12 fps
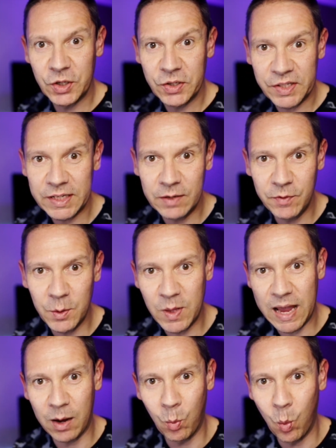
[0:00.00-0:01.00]
just to give you
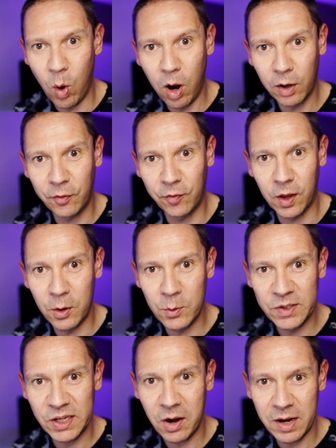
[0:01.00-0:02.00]
that workflow
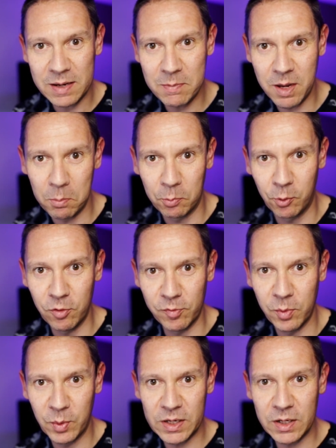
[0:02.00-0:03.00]
time
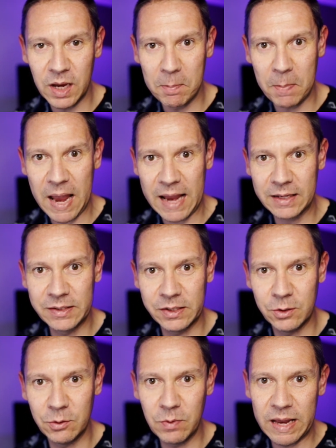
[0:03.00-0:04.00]
improvement when you get back to
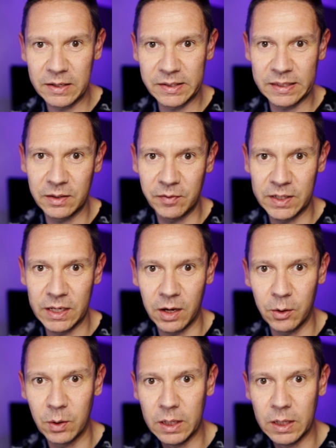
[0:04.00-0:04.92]
editing the video,